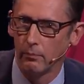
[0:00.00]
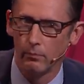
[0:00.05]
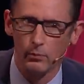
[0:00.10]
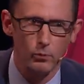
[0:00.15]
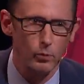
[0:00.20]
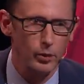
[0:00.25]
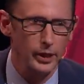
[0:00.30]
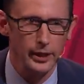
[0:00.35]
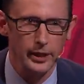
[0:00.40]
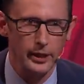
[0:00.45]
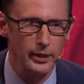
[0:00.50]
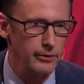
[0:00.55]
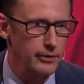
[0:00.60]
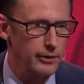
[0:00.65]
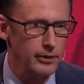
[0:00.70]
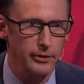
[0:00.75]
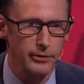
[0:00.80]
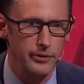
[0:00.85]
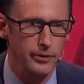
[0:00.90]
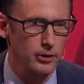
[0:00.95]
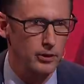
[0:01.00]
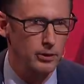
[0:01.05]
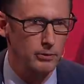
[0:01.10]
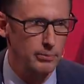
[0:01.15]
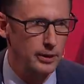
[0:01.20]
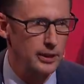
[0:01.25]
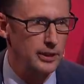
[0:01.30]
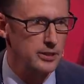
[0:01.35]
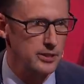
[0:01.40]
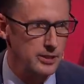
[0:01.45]
Where the third
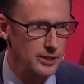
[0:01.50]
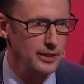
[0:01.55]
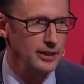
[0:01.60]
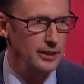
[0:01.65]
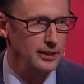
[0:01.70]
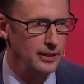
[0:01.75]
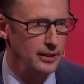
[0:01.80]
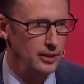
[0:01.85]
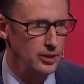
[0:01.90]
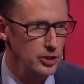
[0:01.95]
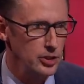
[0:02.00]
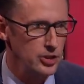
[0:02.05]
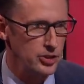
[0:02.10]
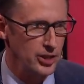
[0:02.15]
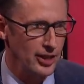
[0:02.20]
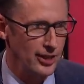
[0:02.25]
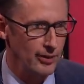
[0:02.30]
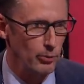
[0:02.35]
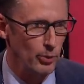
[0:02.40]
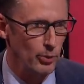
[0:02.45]
biggest city in New South